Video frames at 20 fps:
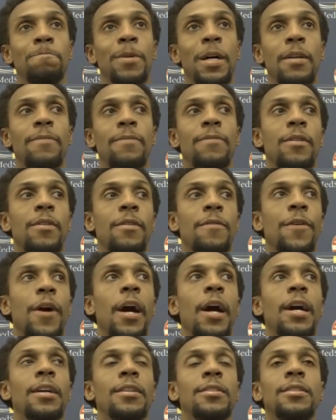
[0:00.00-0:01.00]
But
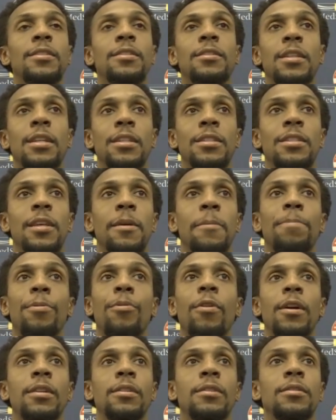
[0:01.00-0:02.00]
for us, it's
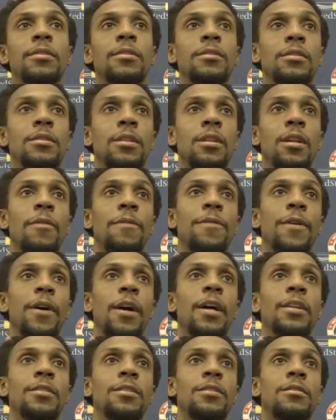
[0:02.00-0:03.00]
important, you know, for
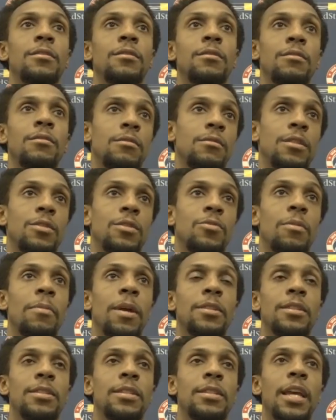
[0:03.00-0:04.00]
us, it's what
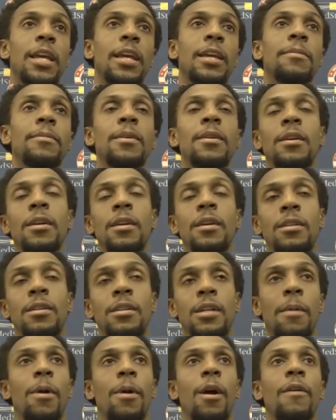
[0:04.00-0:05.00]
makes a team.
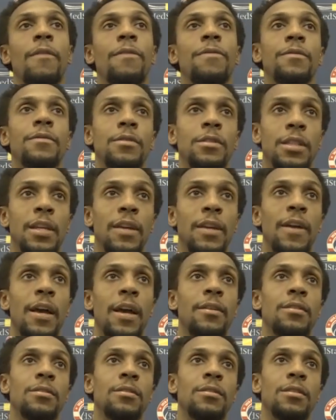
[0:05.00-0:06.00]
Come off, give
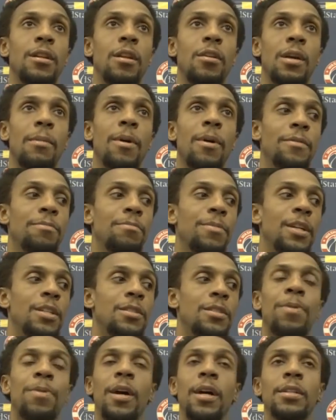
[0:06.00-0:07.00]
that, you know, come off the
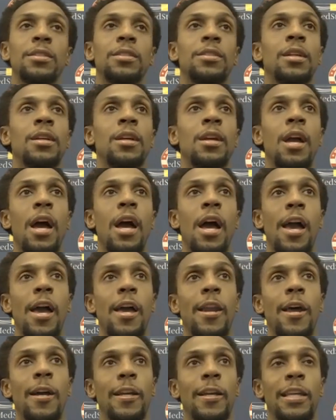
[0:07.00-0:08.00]
bench punch
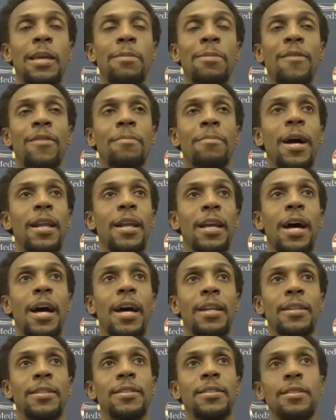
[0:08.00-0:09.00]
and keep everybody
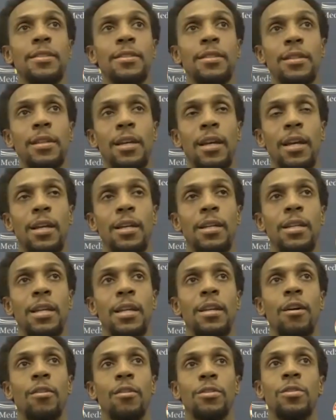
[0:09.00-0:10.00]
honest. And
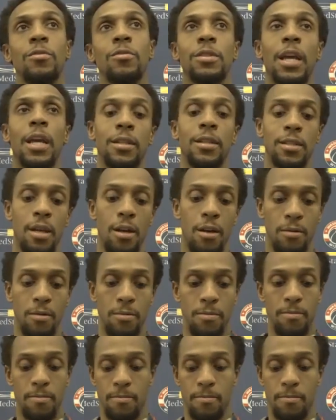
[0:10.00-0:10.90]
then those two take us home.